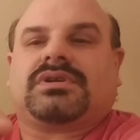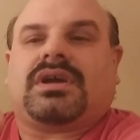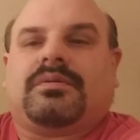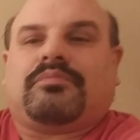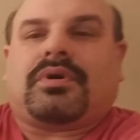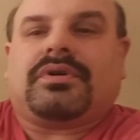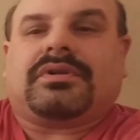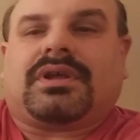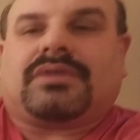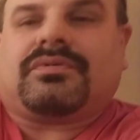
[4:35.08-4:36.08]
Kind of
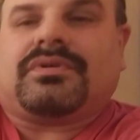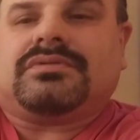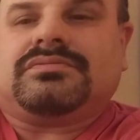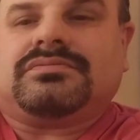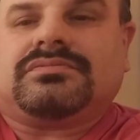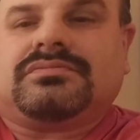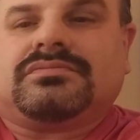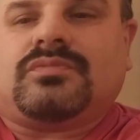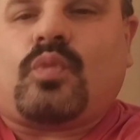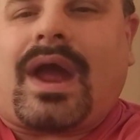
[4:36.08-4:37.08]
burning like real
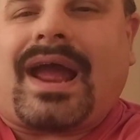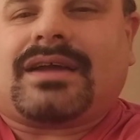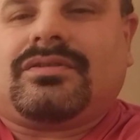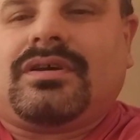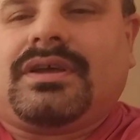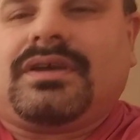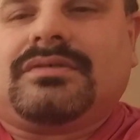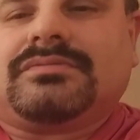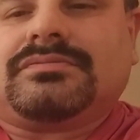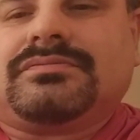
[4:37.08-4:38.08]
whack-like.
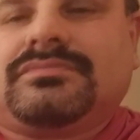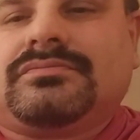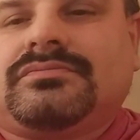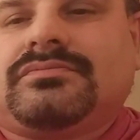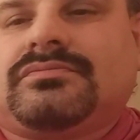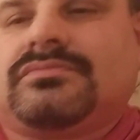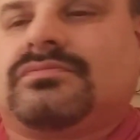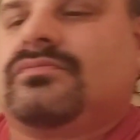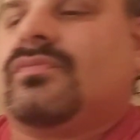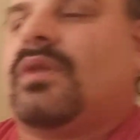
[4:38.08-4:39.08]

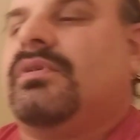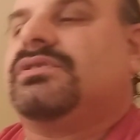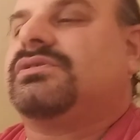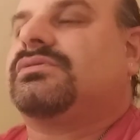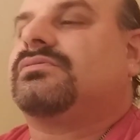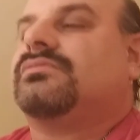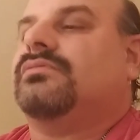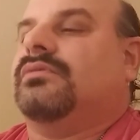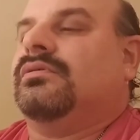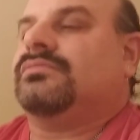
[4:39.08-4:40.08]
I mean, it's
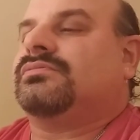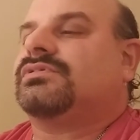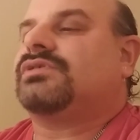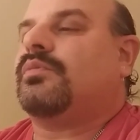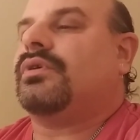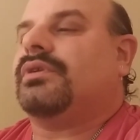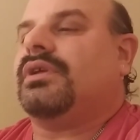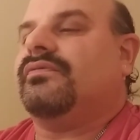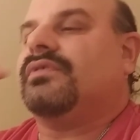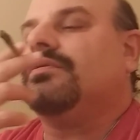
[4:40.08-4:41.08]
somewhat
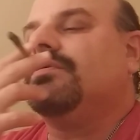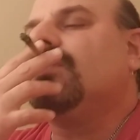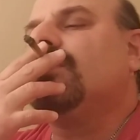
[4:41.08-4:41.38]
even.